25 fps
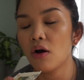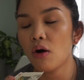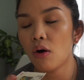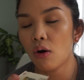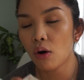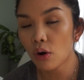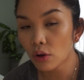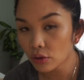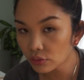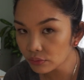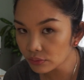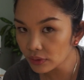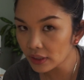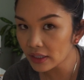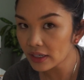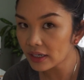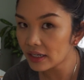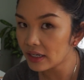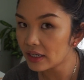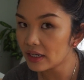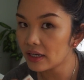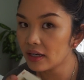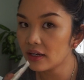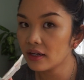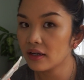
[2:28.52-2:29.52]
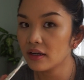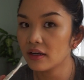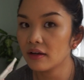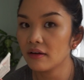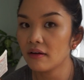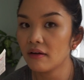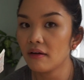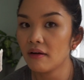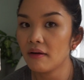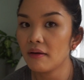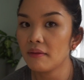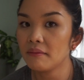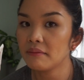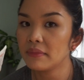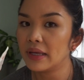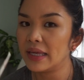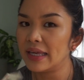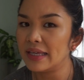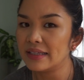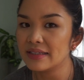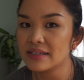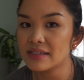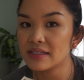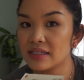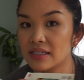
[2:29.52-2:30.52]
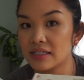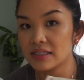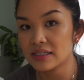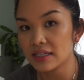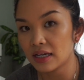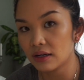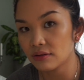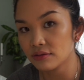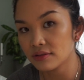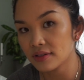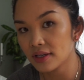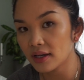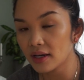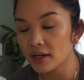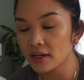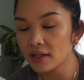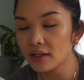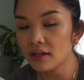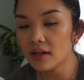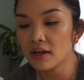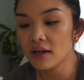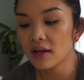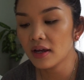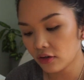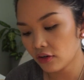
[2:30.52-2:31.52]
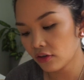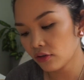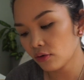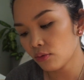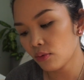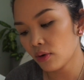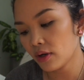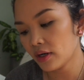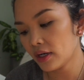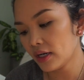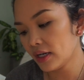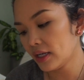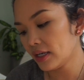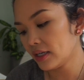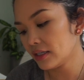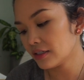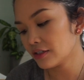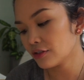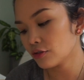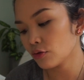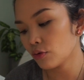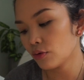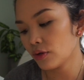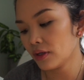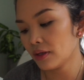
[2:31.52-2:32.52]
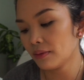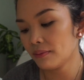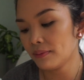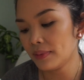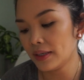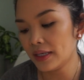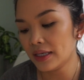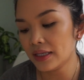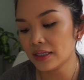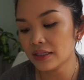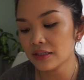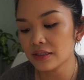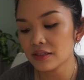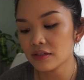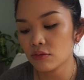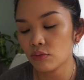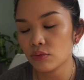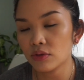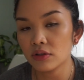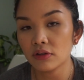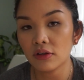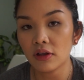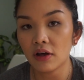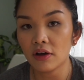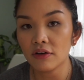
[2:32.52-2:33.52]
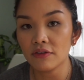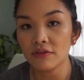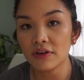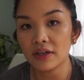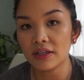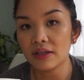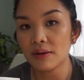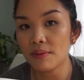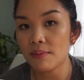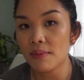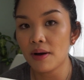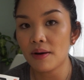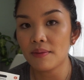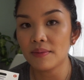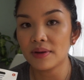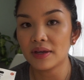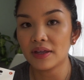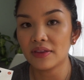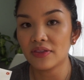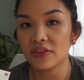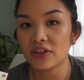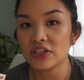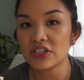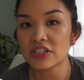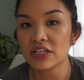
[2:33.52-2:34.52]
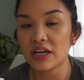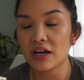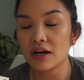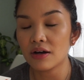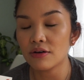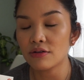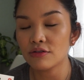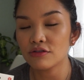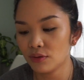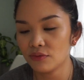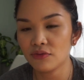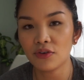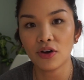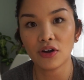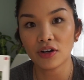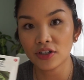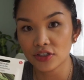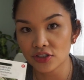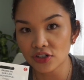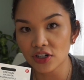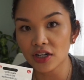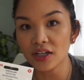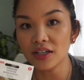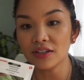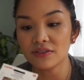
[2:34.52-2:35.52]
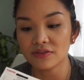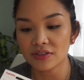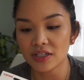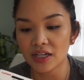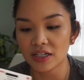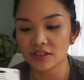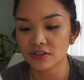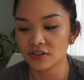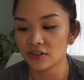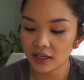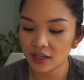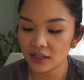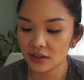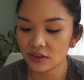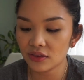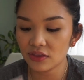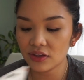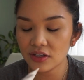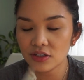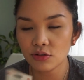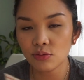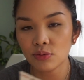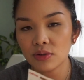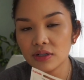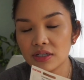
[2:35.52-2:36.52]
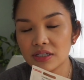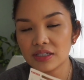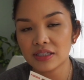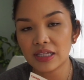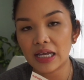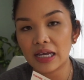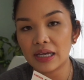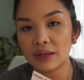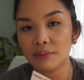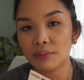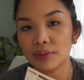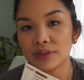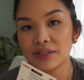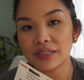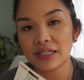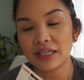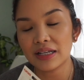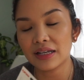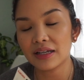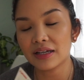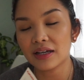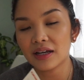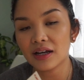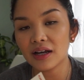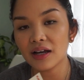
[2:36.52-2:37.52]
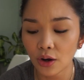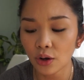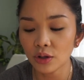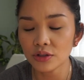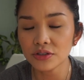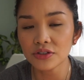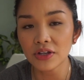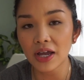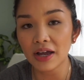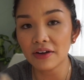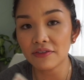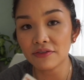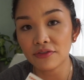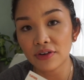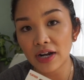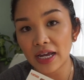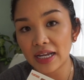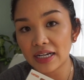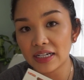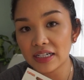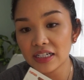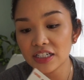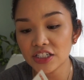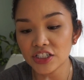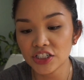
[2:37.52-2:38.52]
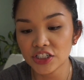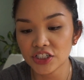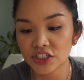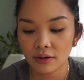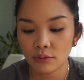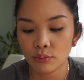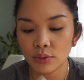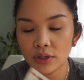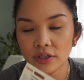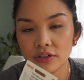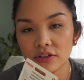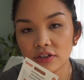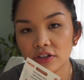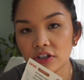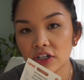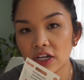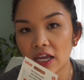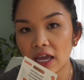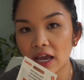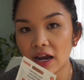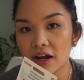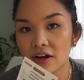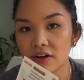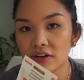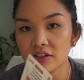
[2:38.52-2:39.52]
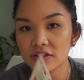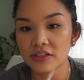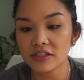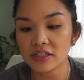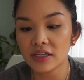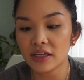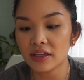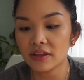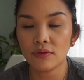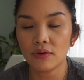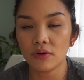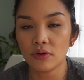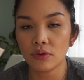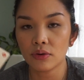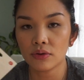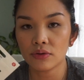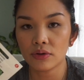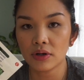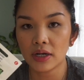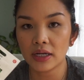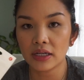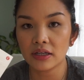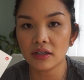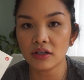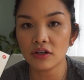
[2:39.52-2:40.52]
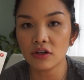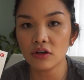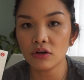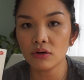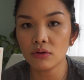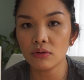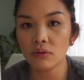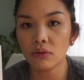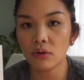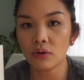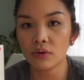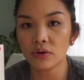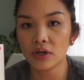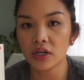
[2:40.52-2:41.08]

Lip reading: already 8 seeds outside. Another one is soya beans. We love edamame in this house. We've gotten chives actually. And this one is Thai basilica. Also have radish, winter carrots, and oregano.